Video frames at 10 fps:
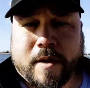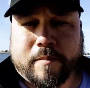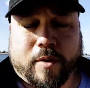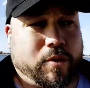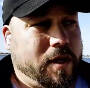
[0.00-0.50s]

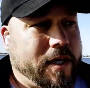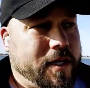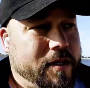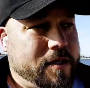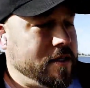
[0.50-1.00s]
But really,
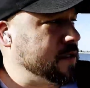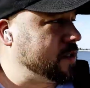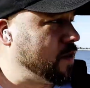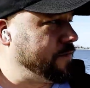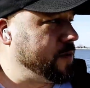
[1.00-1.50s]

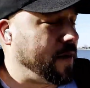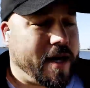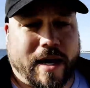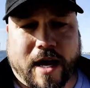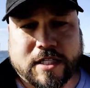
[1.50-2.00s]
so if you buy
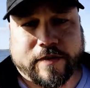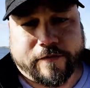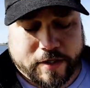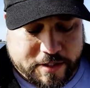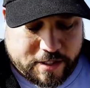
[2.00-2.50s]
a house for
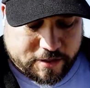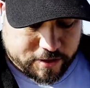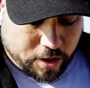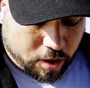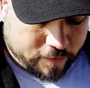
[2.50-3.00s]
50 cents on the
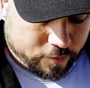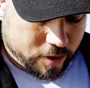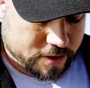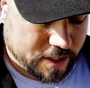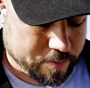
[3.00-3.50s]
dollar, for
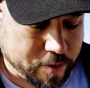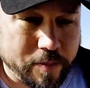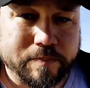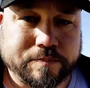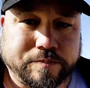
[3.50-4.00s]
example,
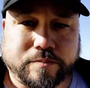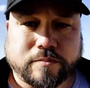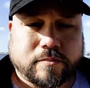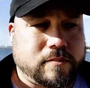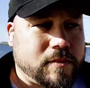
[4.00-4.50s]

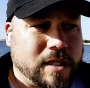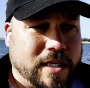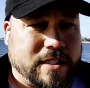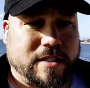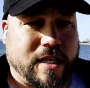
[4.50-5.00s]

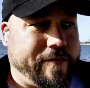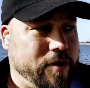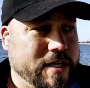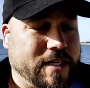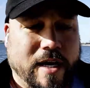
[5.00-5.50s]
let's just say for
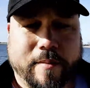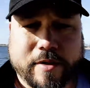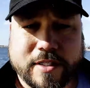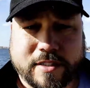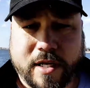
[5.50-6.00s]
easy
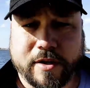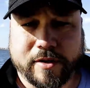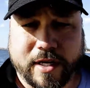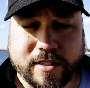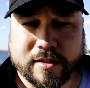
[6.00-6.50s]
numbers, it's a
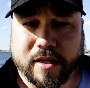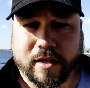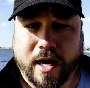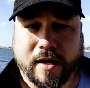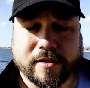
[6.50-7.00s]
$100,000
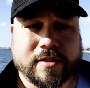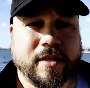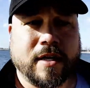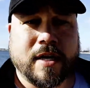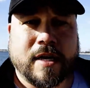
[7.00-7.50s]
house.
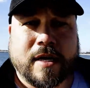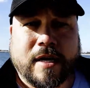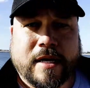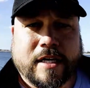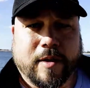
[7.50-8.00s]

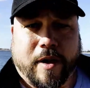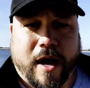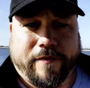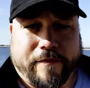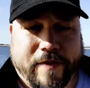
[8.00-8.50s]
You buy
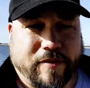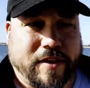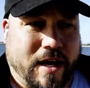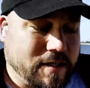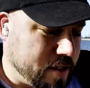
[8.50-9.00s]
it for
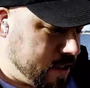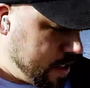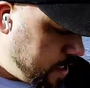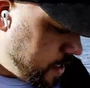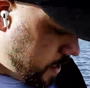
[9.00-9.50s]

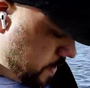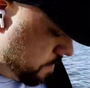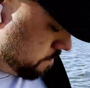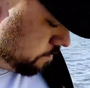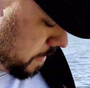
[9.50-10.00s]
$50,000.